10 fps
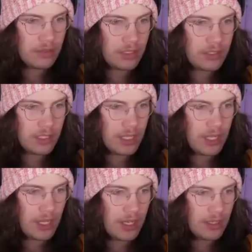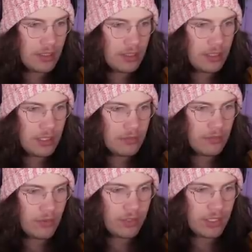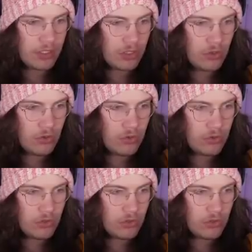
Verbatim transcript: Let's see here. We've got these two